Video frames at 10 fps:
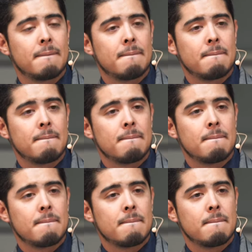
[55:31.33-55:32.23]

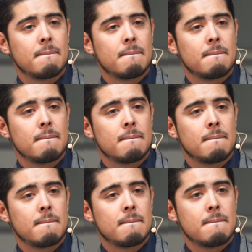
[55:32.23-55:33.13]

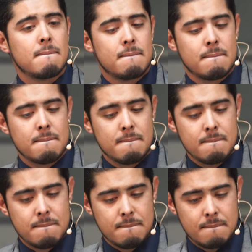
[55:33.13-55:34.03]

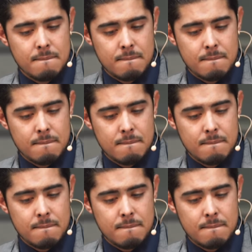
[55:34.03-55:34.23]
Nobody speaks.